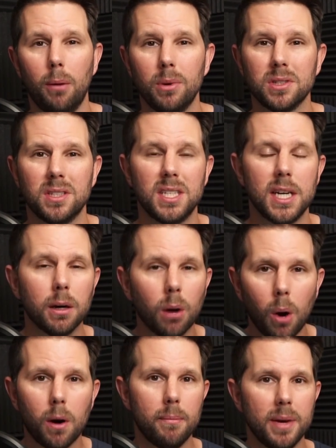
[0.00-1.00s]
almost
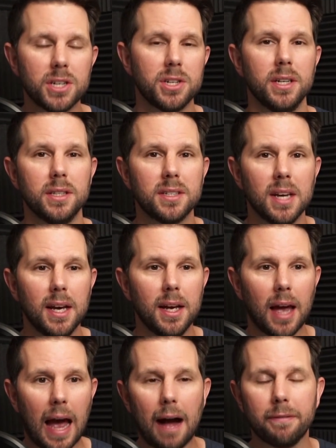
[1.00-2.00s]
zero emissions
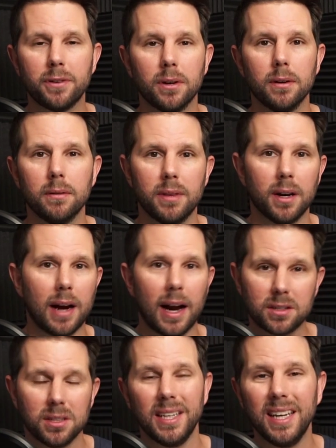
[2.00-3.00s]
after they're
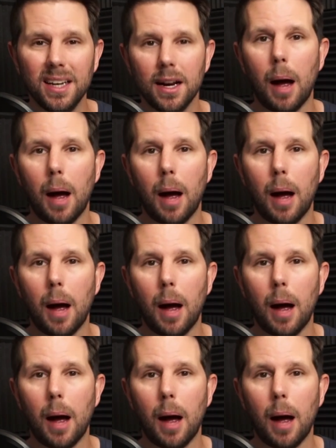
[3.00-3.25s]
actually in